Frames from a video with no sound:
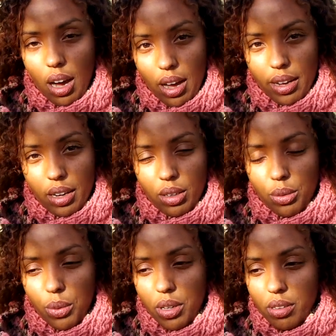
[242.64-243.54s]

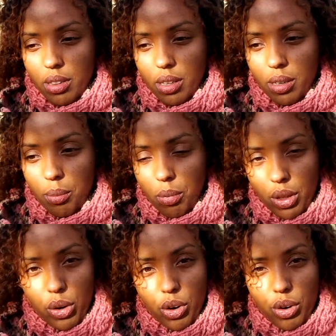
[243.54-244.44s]
Gaia, with
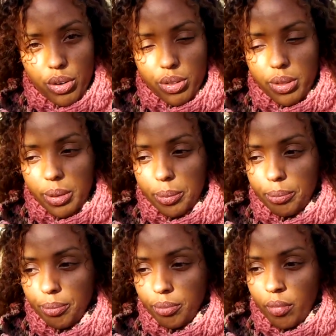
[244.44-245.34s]
Mother Earth,
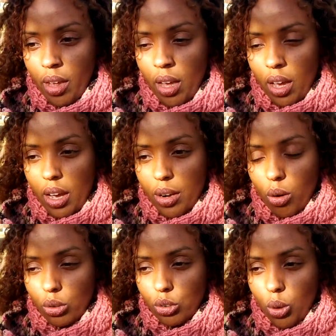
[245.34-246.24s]

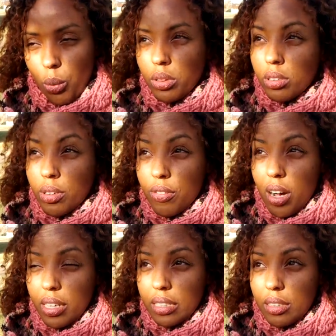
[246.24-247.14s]
and also with the
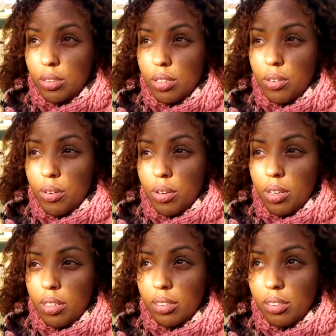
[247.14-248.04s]
Divine
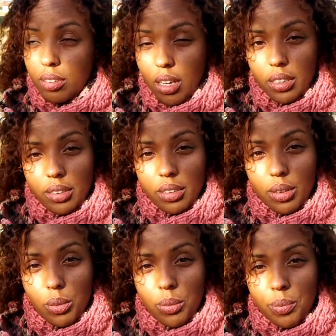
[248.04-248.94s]
Sun,
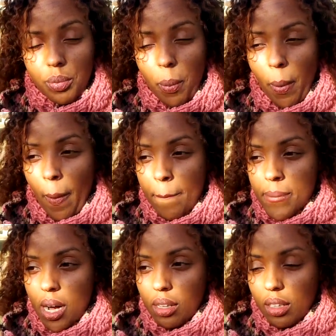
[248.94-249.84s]

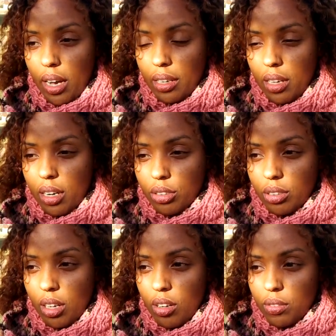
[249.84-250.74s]
aligning
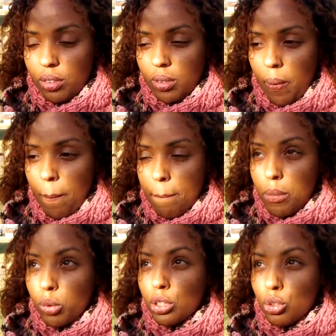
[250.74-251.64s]
ourselves
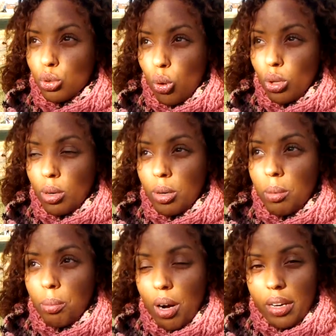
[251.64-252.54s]
with the
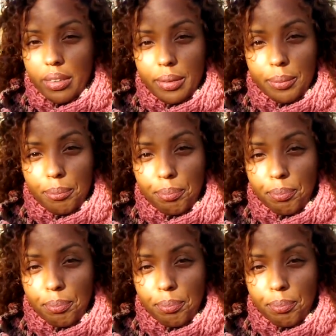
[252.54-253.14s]
solar body